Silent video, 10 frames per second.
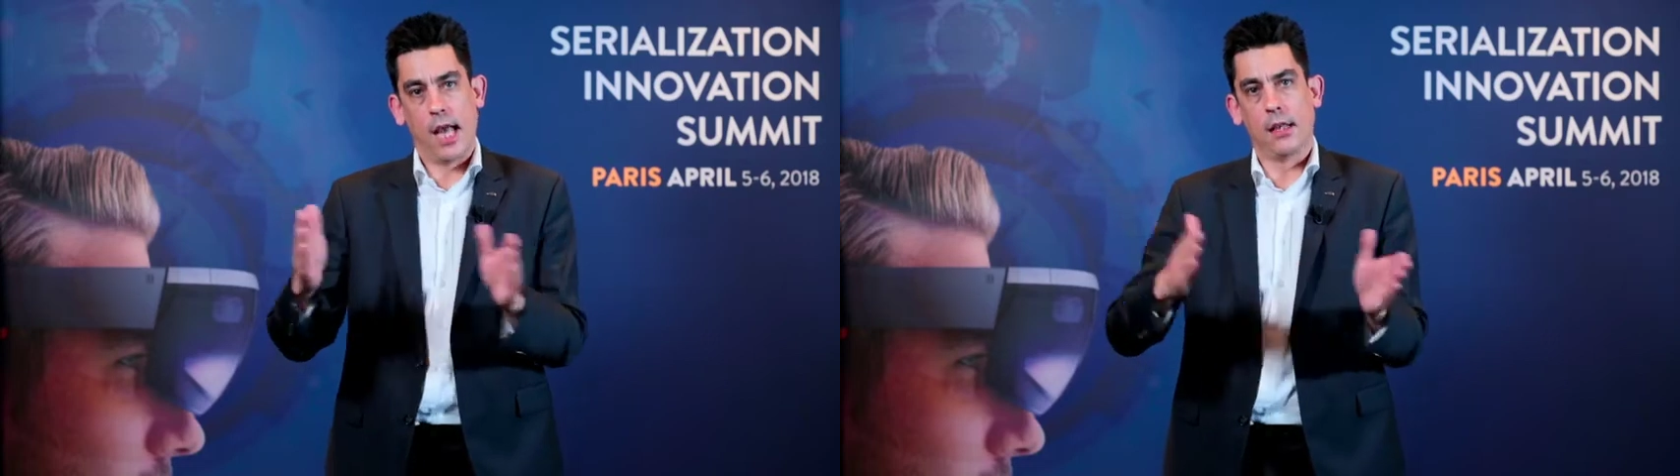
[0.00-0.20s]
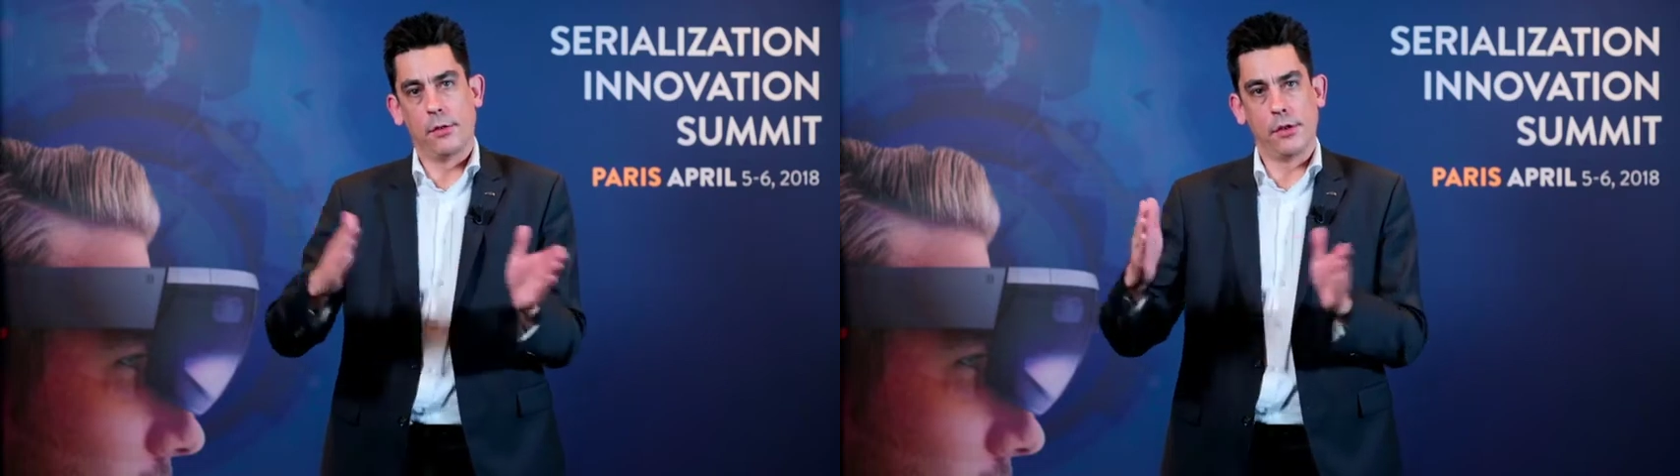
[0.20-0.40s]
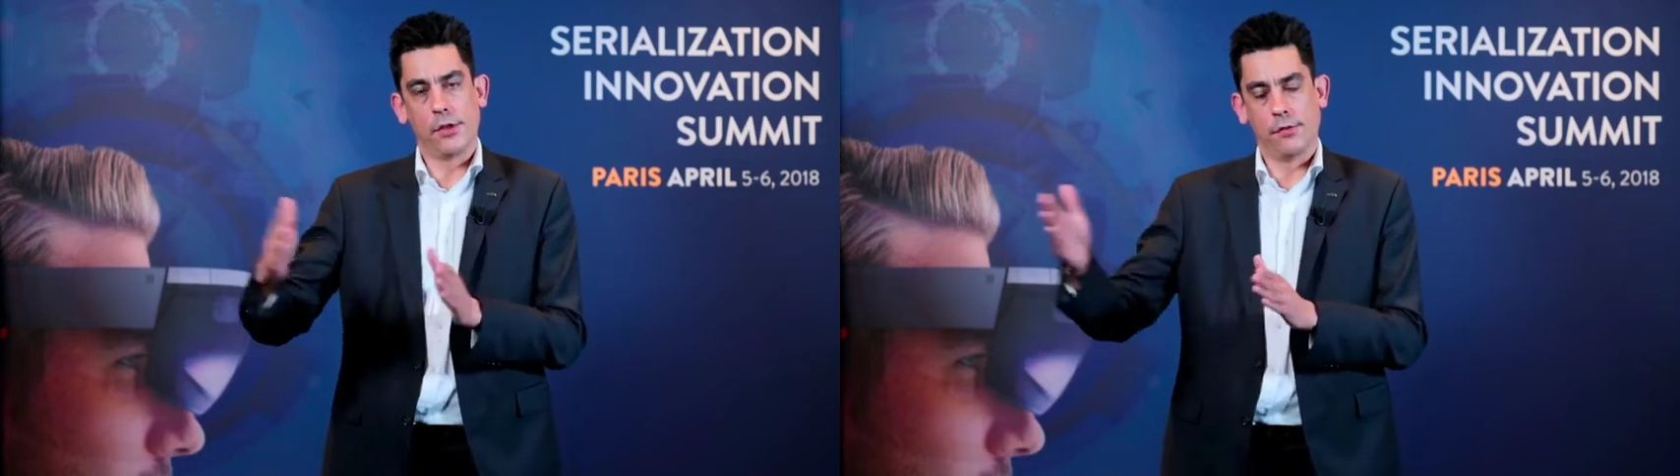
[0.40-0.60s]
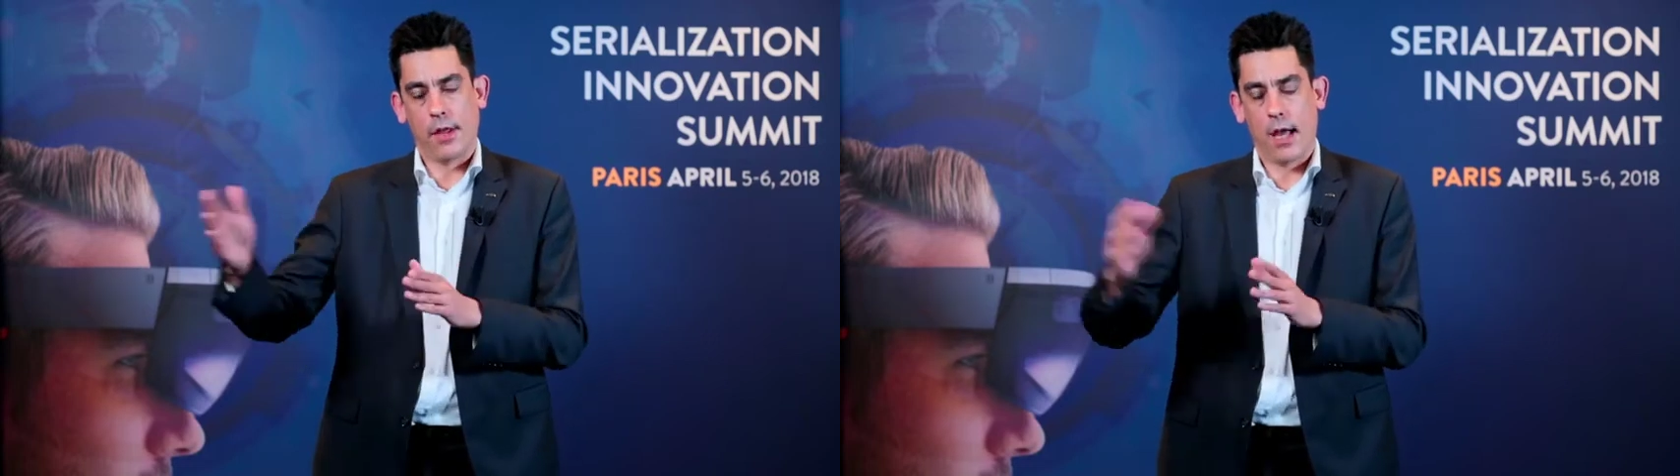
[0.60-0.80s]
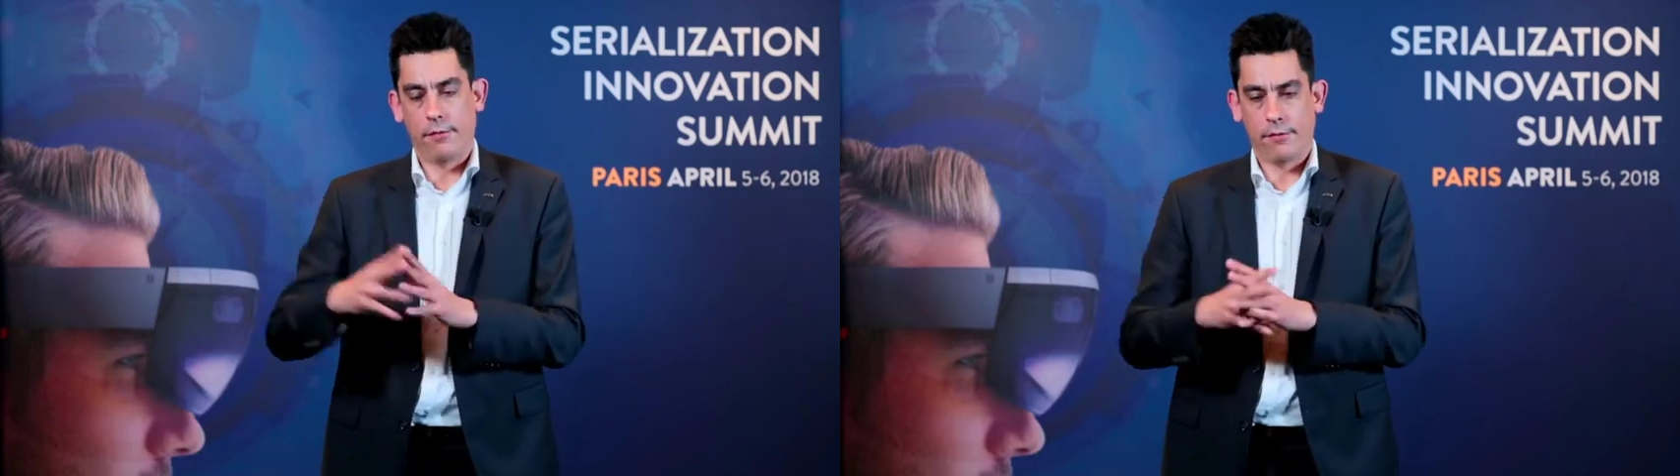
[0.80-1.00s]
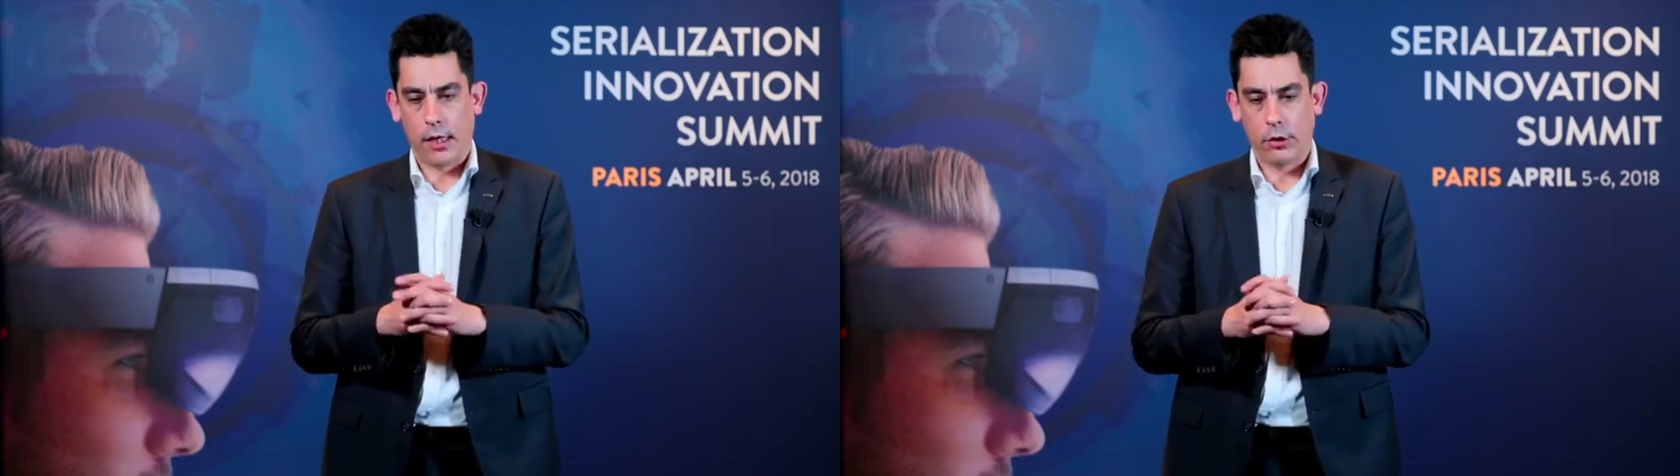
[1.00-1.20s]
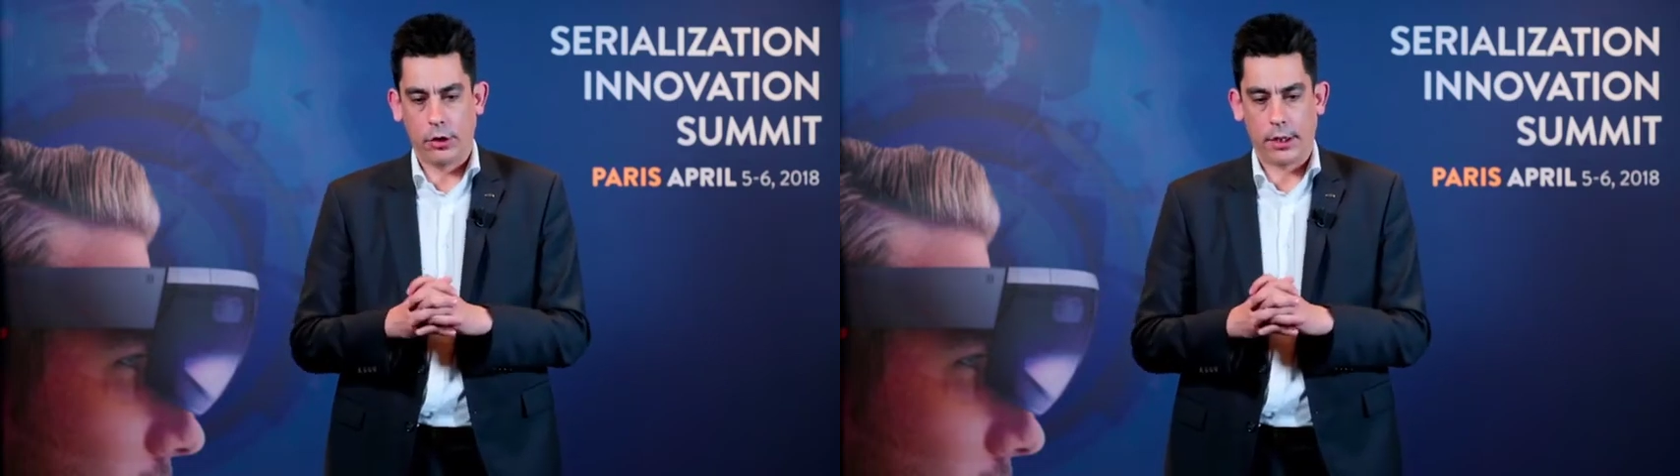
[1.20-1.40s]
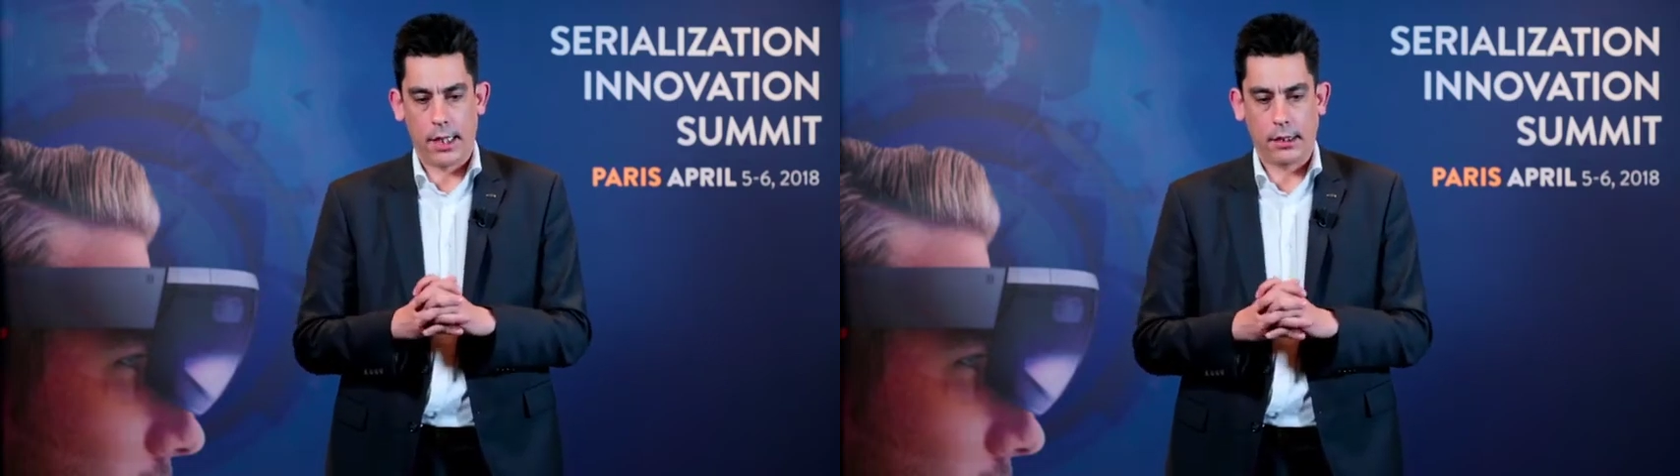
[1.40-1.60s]
elements of that value
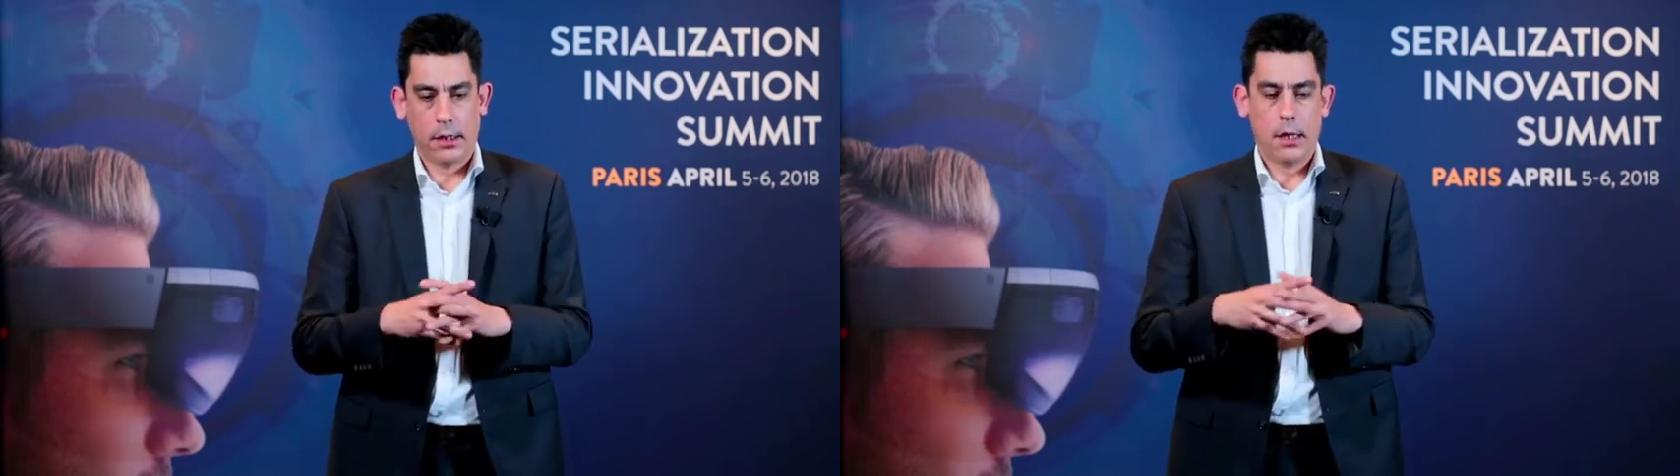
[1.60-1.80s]
chain.